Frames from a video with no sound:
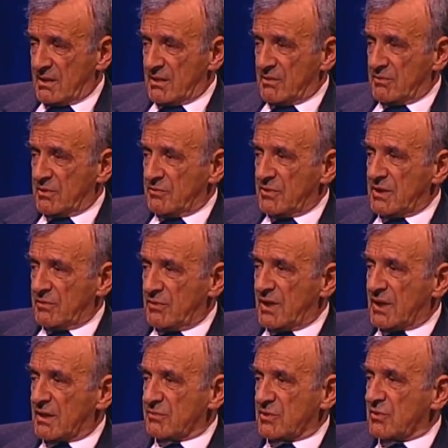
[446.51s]
uh, we, we
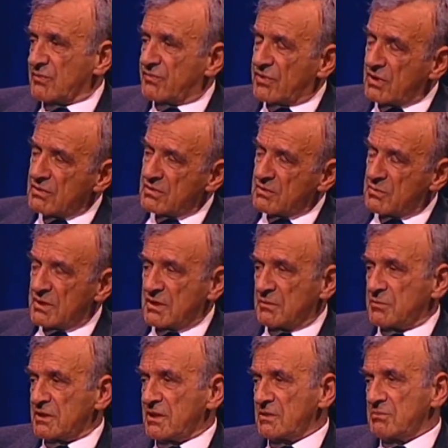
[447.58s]
are confronted by that,
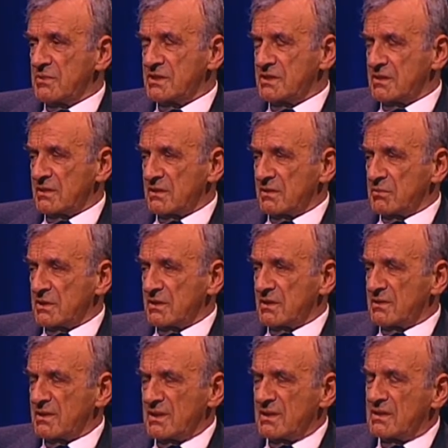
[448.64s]
by that mystery, by that
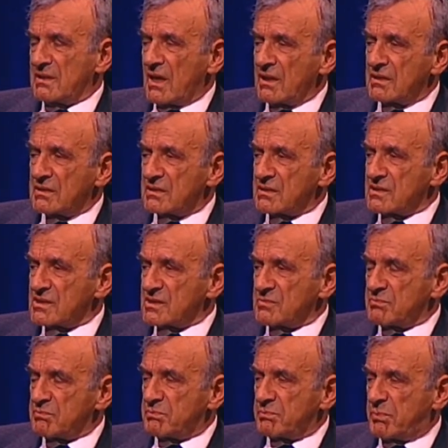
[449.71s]
intense,
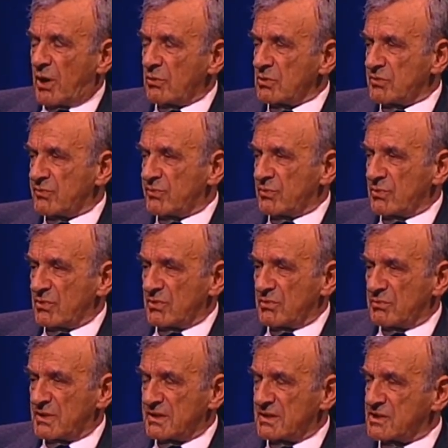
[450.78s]
powerful,
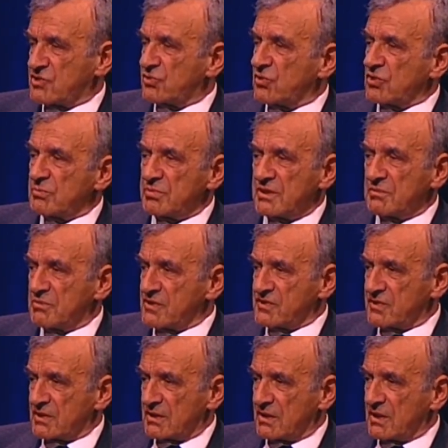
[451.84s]
but disturbing
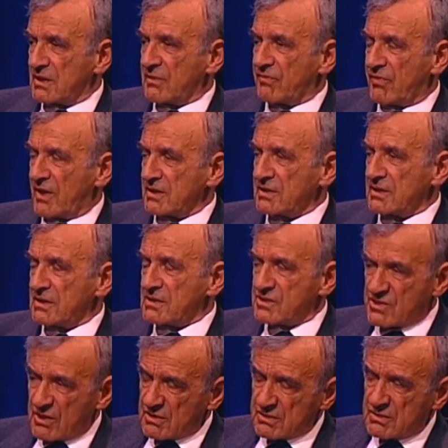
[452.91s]
mystery, father and son.